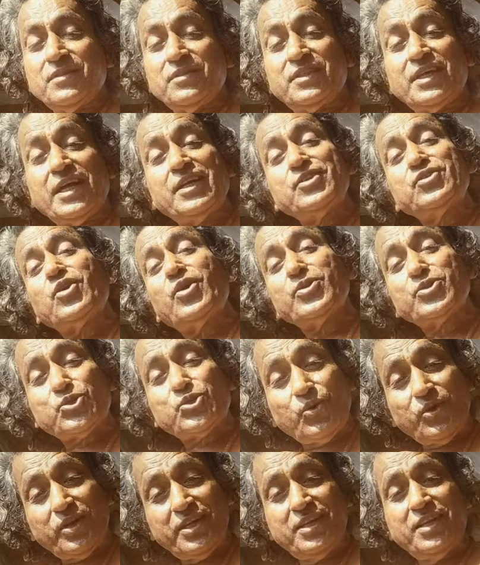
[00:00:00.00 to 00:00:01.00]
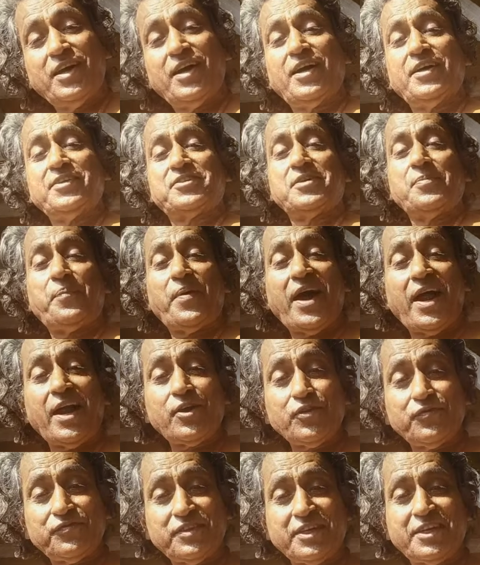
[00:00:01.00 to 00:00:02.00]
That is also Leela. It's a part
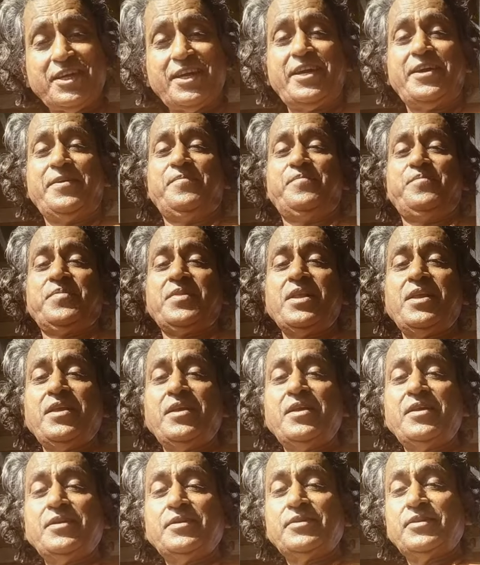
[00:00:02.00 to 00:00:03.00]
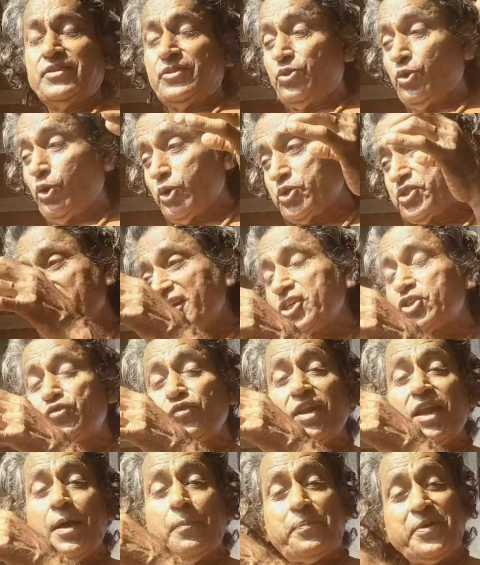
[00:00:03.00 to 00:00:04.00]
of the game. Those things
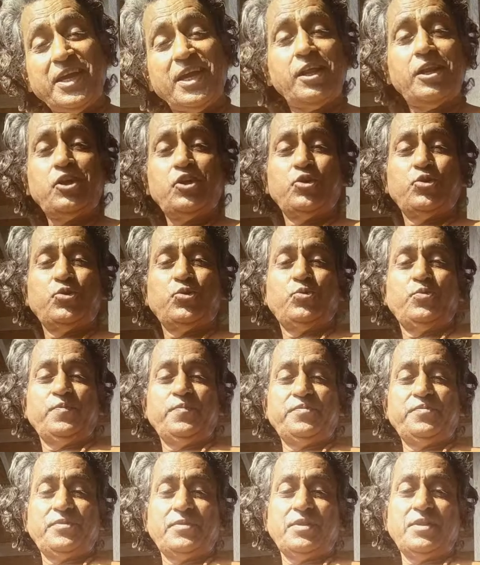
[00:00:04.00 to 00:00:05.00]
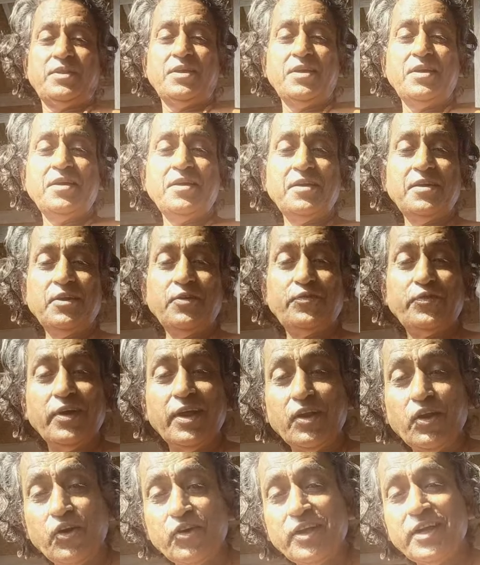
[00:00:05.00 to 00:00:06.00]
will appeal you. If you are
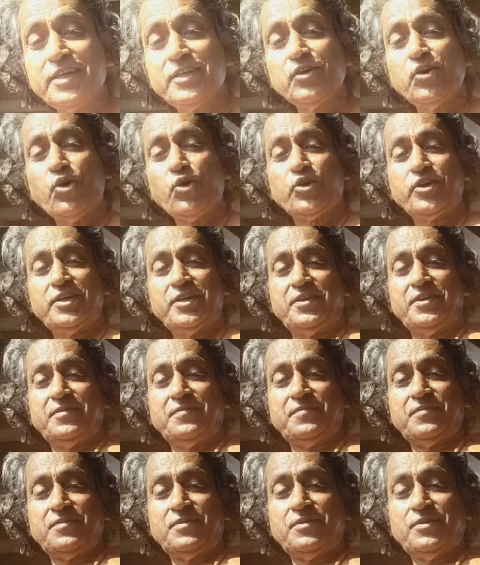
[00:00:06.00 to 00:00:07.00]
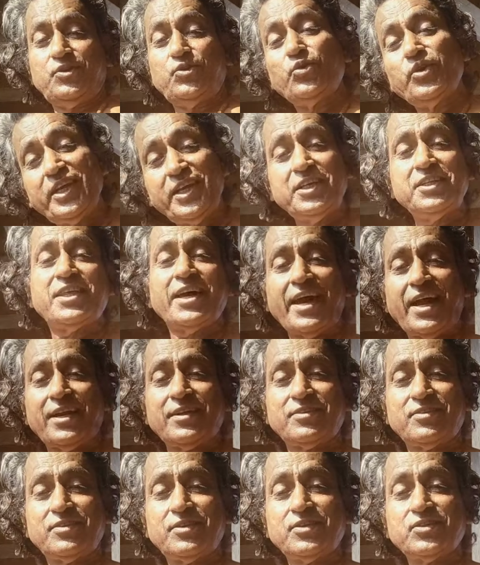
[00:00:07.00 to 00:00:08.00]
not a yogi, you need that.
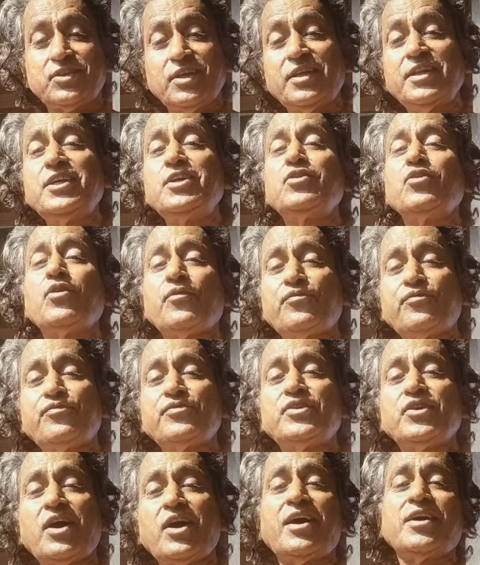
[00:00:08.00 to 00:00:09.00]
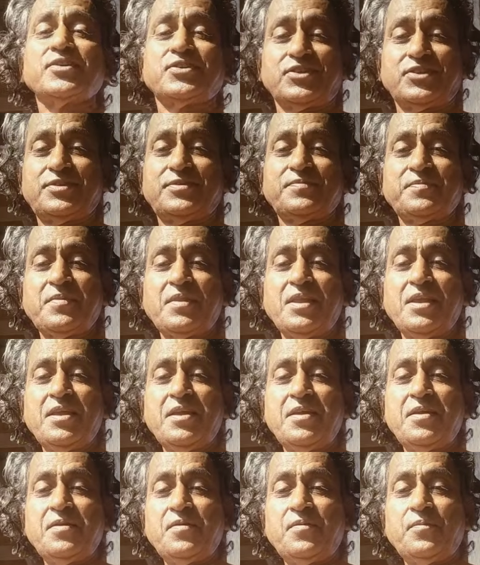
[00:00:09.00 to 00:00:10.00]
There's the need of yas.
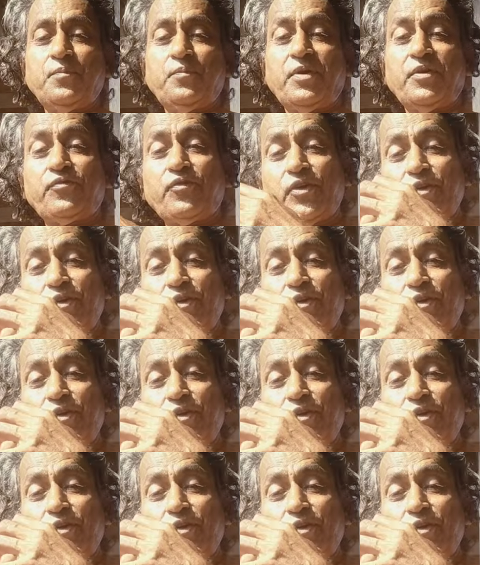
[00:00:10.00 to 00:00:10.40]
But for